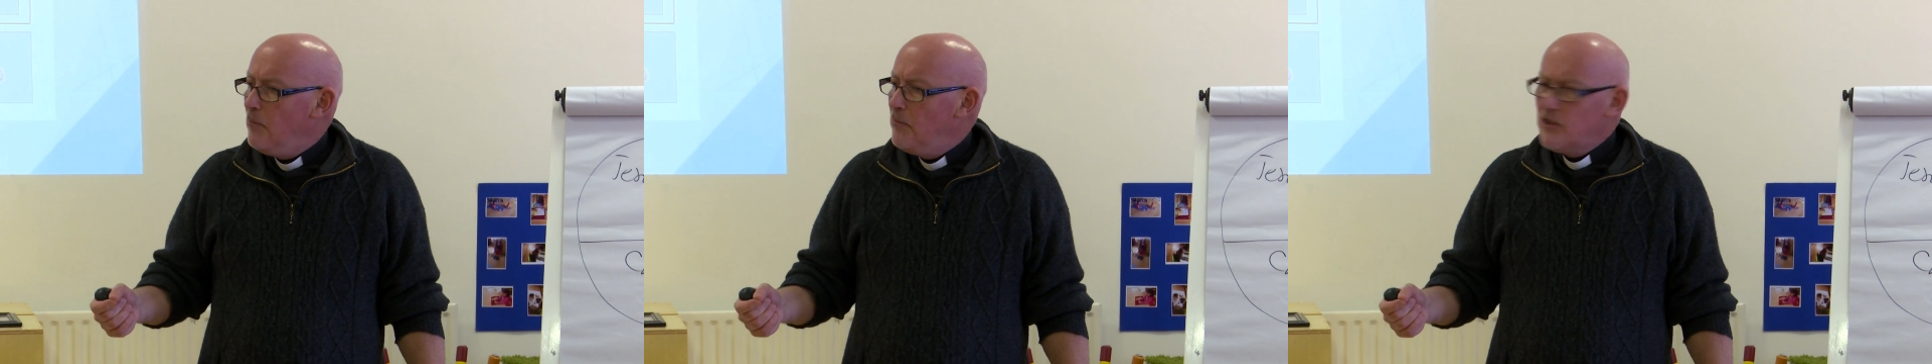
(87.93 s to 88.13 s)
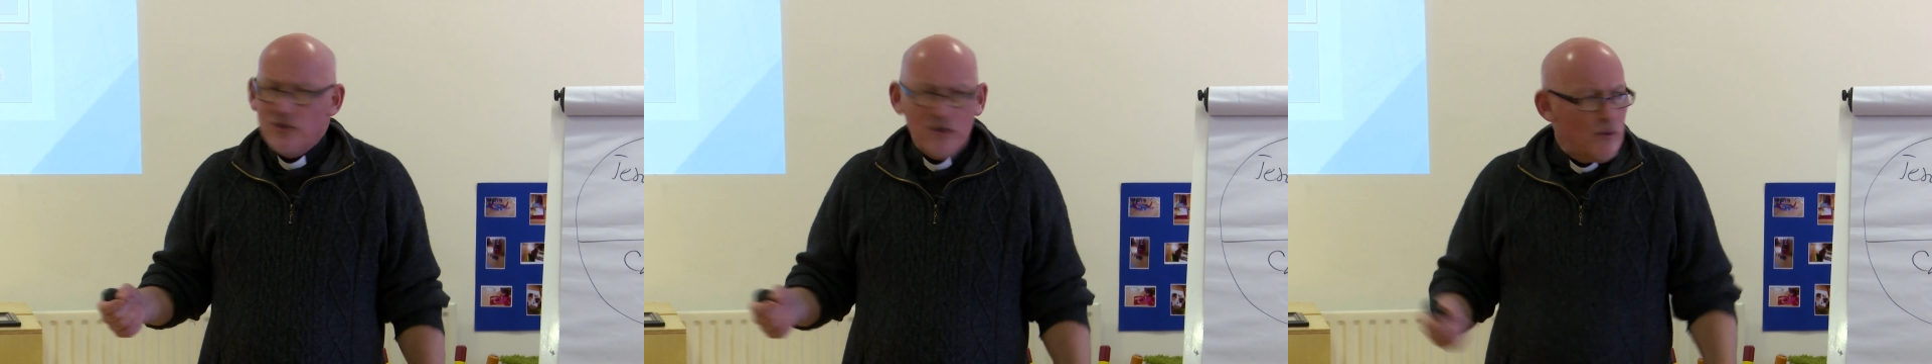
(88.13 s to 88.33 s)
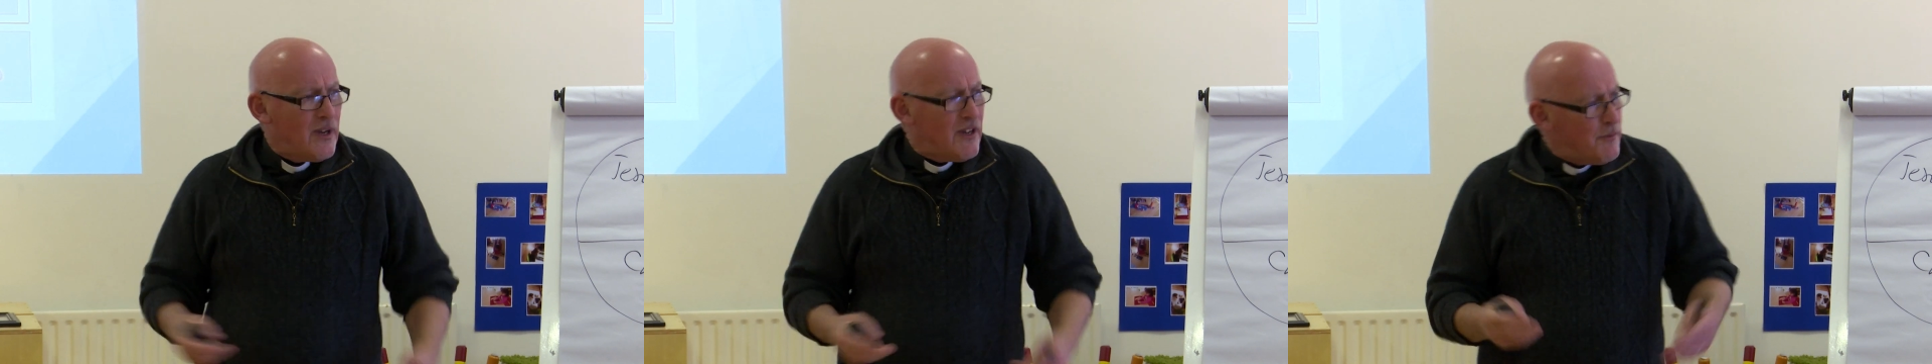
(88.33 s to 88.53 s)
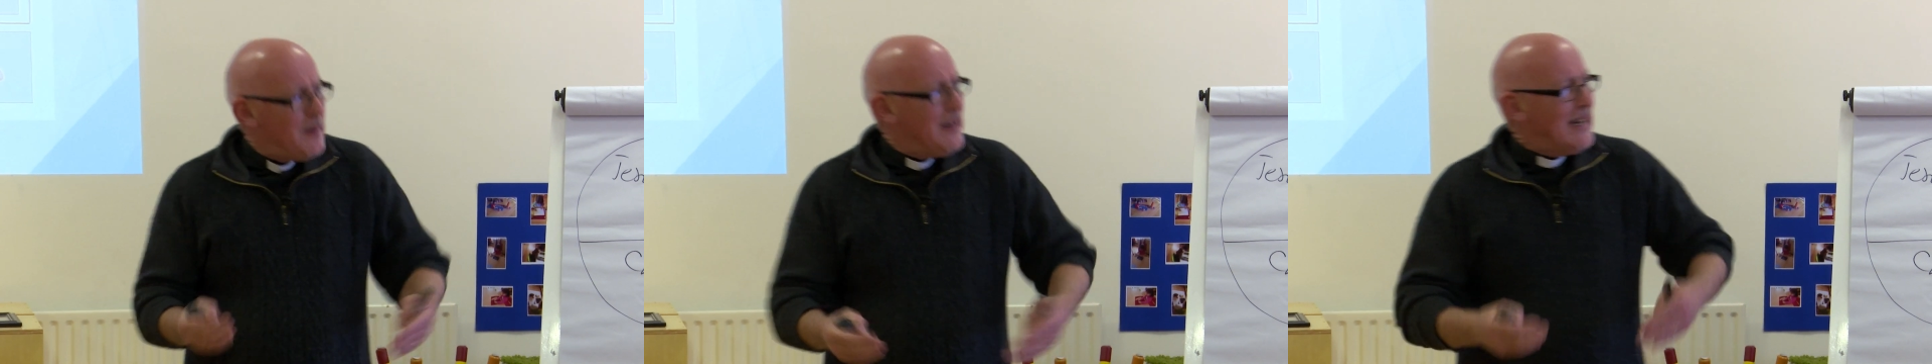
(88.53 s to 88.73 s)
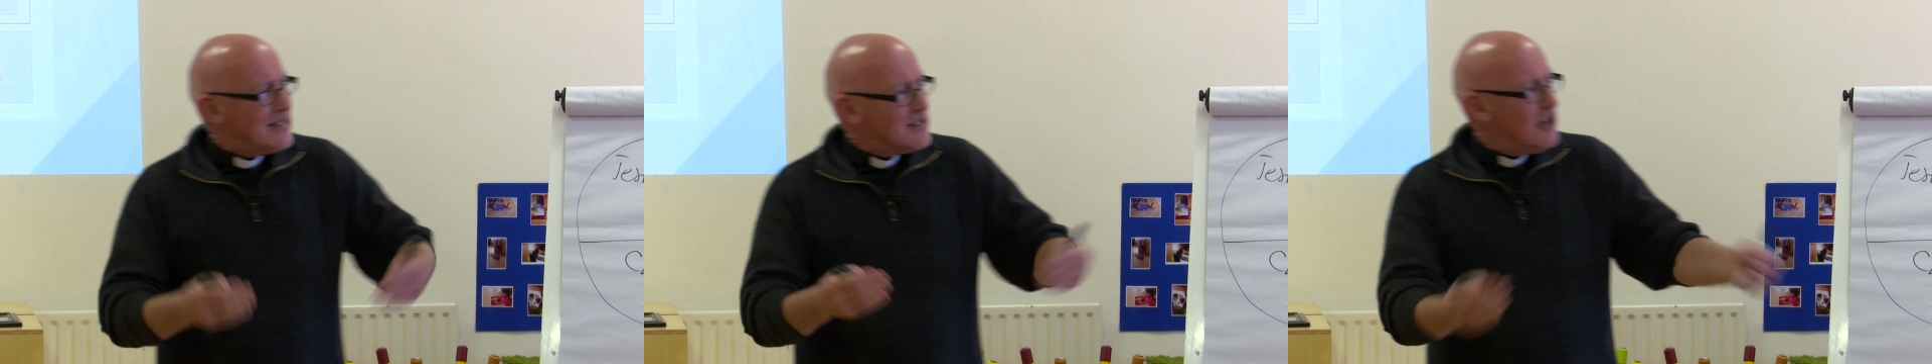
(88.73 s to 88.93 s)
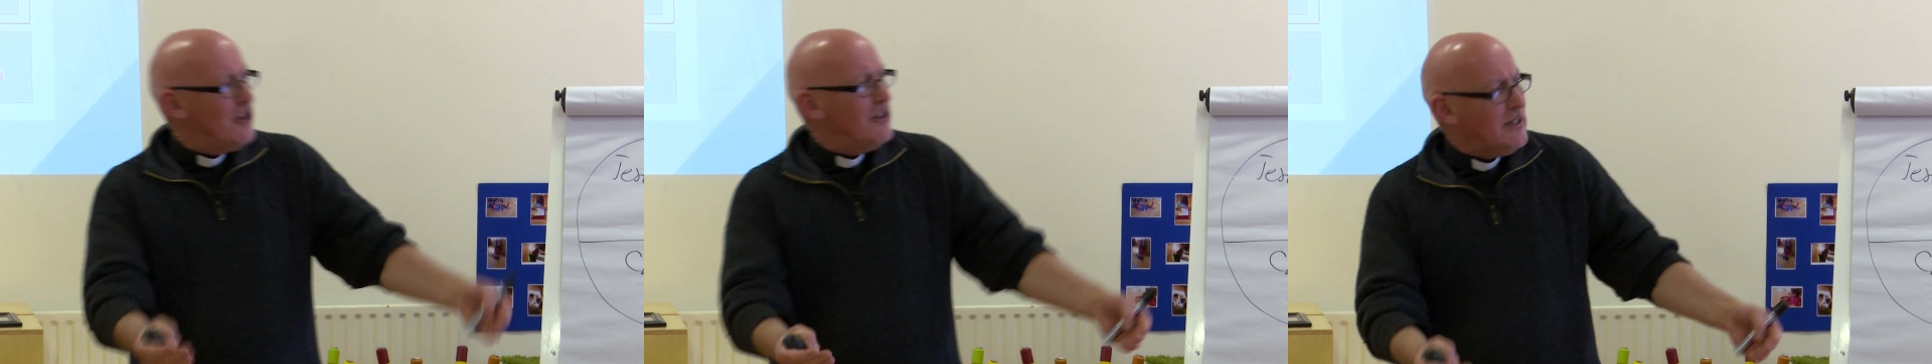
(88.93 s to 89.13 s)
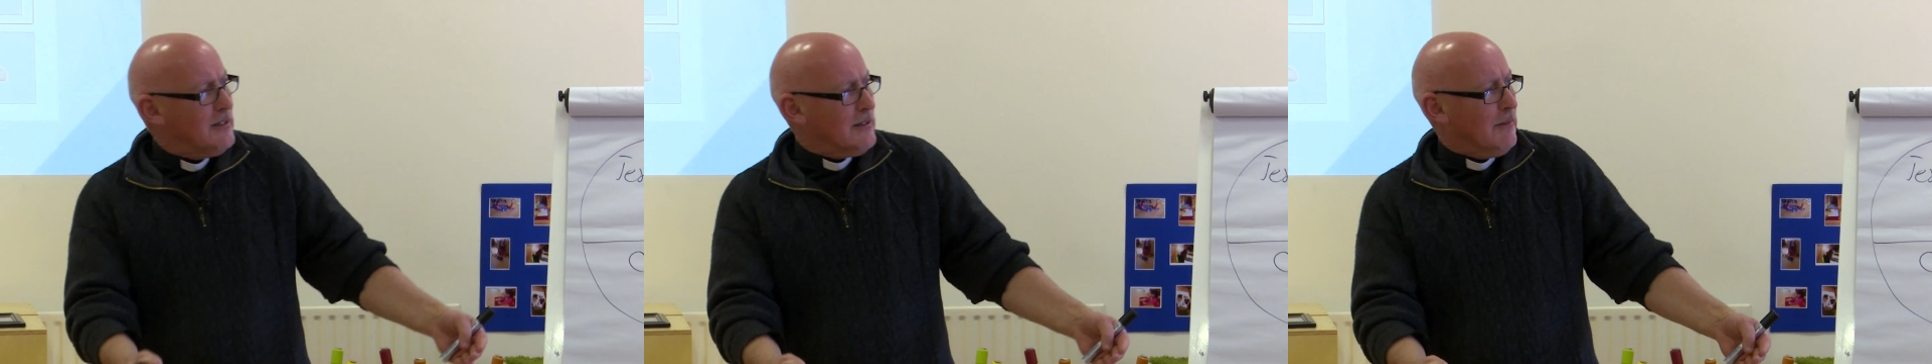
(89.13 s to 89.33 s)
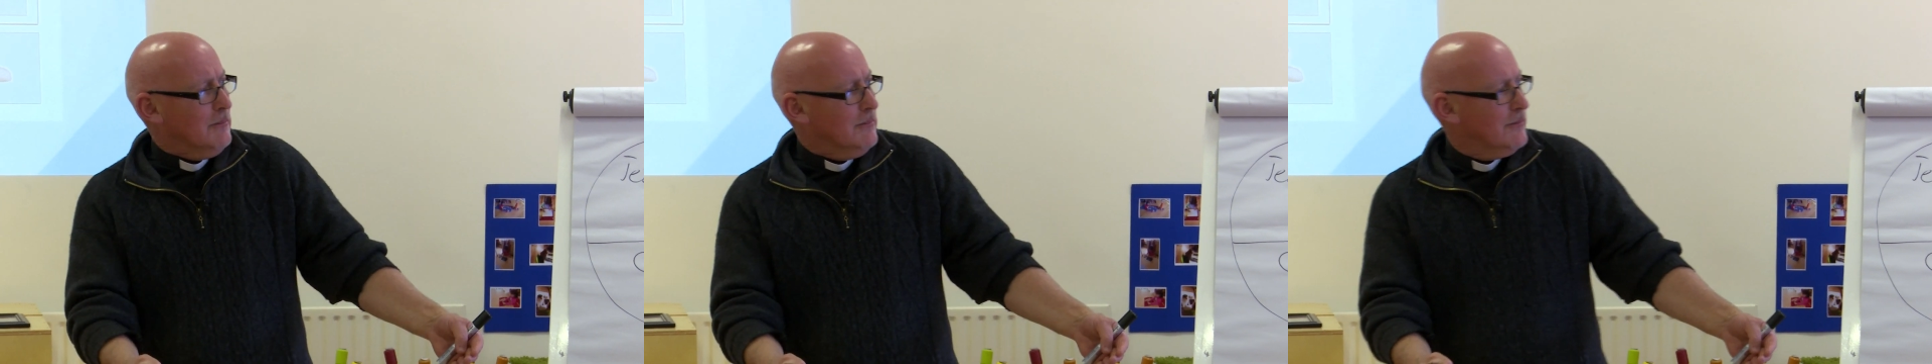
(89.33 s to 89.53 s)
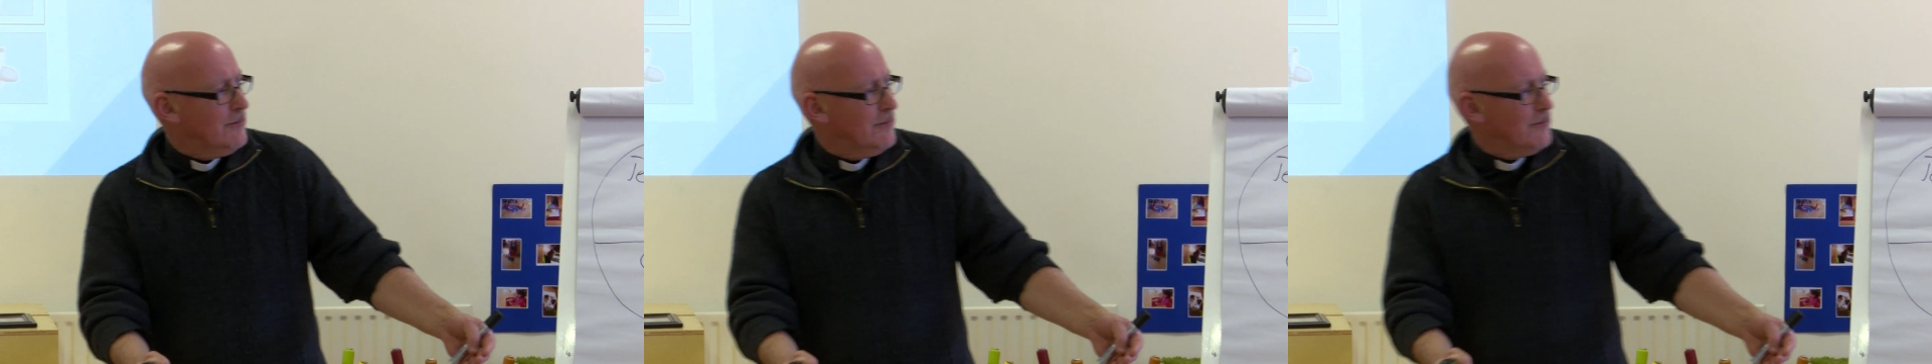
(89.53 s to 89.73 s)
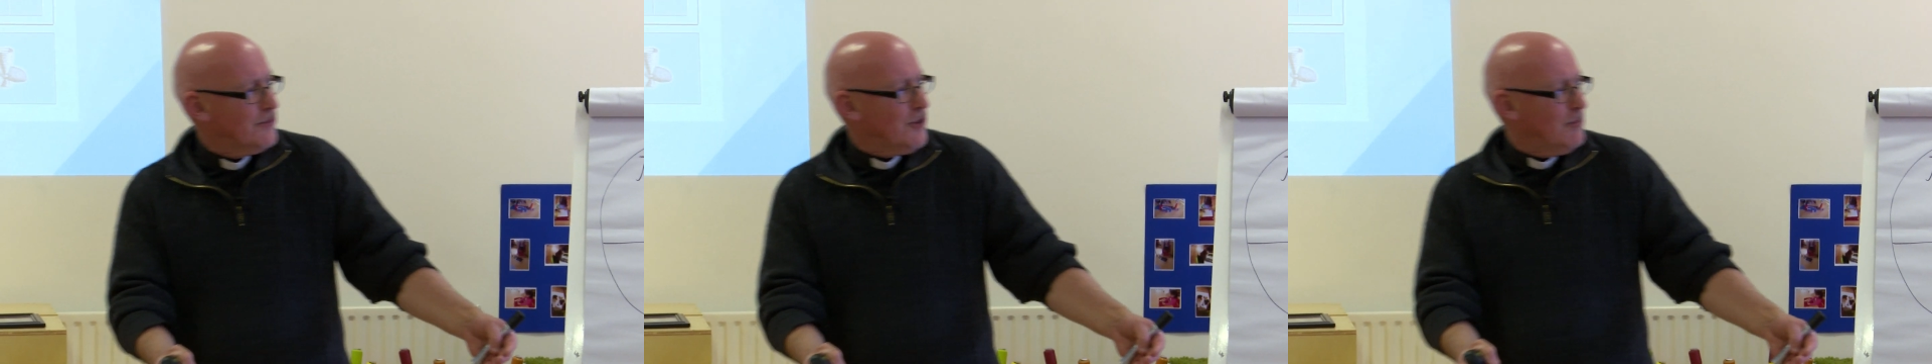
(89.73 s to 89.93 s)
But sure, we've been excluding them
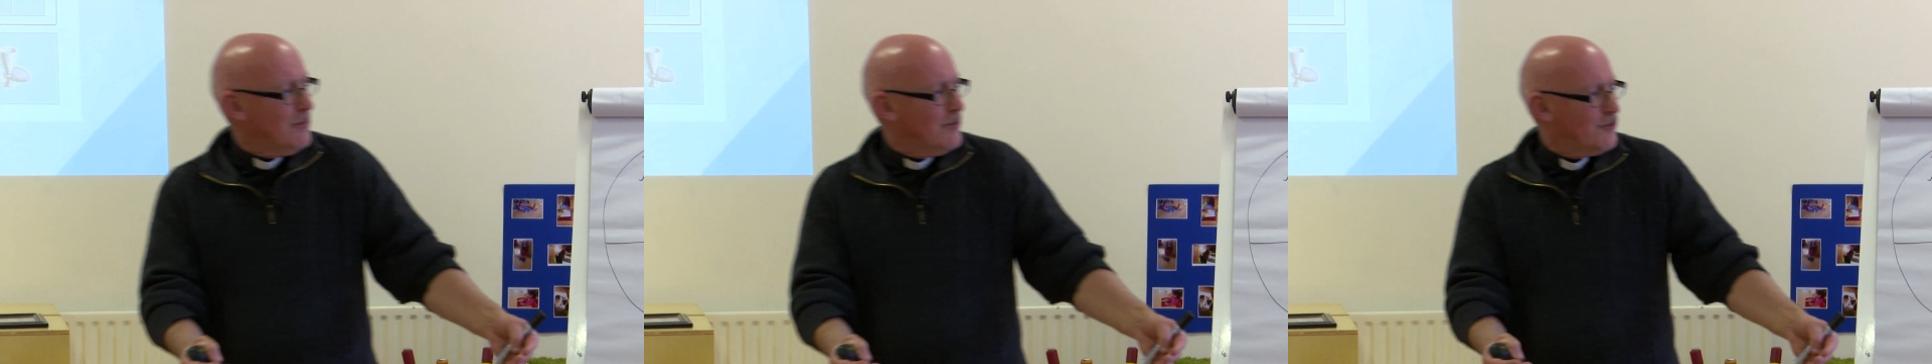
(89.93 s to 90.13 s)
from,